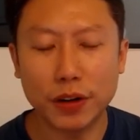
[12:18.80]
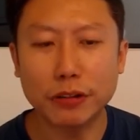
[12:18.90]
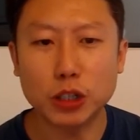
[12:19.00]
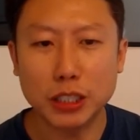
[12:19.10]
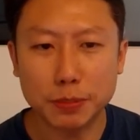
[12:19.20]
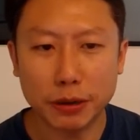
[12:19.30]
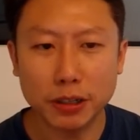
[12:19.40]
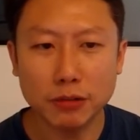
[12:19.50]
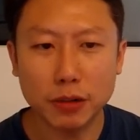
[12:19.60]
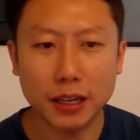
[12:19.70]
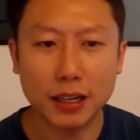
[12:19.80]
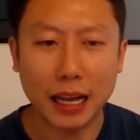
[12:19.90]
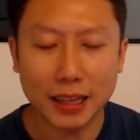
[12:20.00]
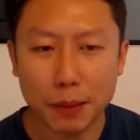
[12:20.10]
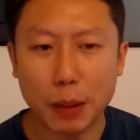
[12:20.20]
very transparent, right?
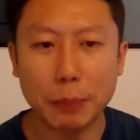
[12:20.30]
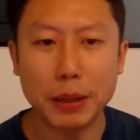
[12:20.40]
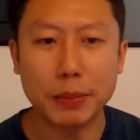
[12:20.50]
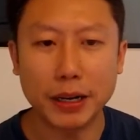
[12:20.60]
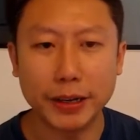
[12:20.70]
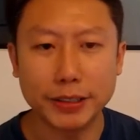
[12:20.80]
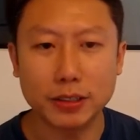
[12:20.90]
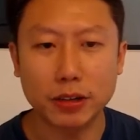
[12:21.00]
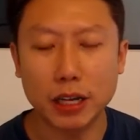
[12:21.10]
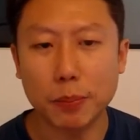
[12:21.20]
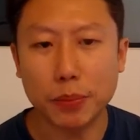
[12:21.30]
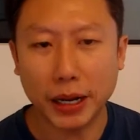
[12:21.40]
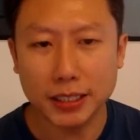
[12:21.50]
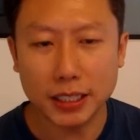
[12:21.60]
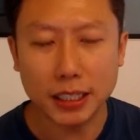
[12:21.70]
Unlike public markets, okay, the
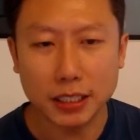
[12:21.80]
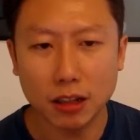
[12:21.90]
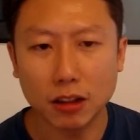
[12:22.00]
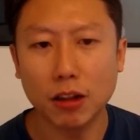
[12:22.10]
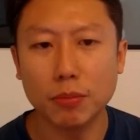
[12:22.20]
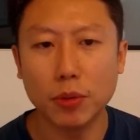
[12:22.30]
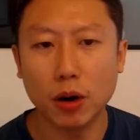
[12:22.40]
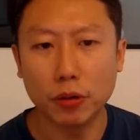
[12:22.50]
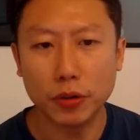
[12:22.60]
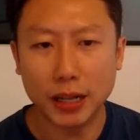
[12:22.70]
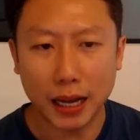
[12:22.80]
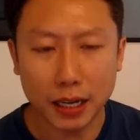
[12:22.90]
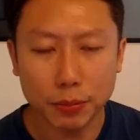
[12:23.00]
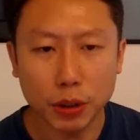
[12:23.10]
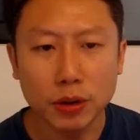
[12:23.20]
pricing is a lot more
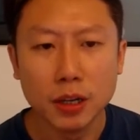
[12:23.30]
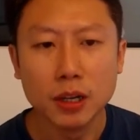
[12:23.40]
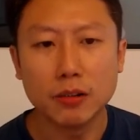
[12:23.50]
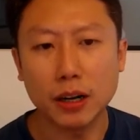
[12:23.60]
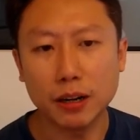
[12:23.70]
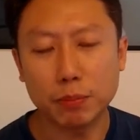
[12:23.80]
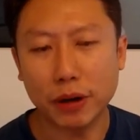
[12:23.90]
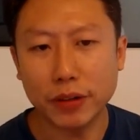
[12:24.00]
reliable, right?